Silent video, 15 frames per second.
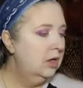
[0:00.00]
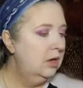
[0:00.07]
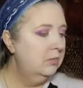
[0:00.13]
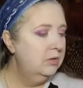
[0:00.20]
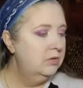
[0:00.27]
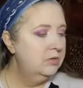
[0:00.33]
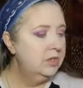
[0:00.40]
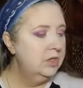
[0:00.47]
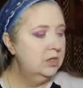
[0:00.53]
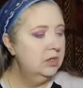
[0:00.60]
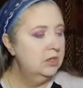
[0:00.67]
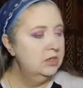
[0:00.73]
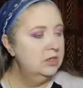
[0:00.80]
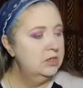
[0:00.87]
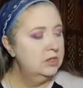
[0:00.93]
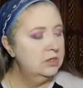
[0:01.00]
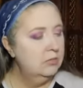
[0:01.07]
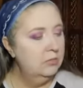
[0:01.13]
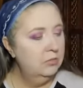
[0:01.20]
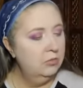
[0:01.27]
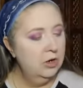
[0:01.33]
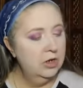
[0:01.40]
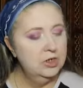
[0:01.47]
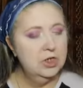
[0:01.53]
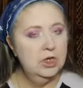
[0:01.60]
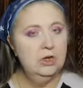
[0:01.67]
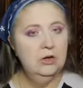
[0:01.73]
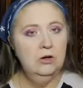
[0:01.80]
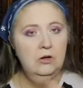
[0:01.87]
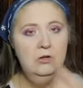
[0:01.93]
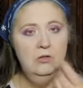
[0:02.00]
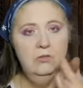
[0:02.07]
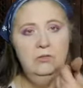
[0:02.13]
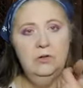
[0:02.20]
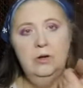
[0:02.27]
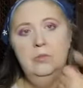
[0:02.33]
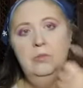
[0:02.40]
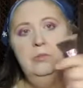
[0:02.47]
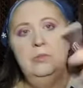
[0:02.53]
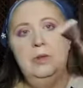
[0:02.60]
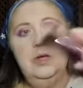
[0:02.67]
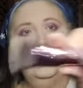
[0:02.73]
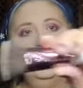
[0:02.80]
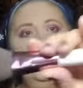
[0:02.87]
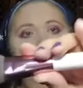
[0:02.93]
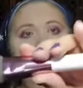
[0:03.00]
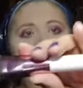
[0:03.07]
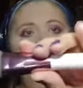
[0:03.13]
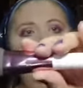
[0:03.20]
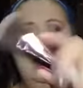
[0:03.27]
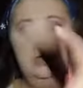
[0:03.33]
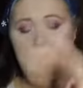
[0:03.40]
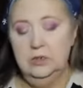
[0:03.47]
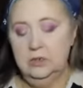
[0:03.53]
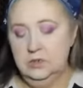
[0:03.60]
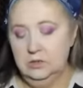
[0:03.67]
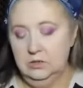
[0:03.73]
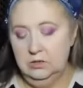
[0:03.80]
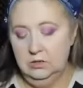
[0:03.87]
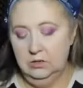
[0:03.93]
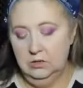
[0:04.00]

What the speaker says: And I'm using this brush here from BH Cosmetics.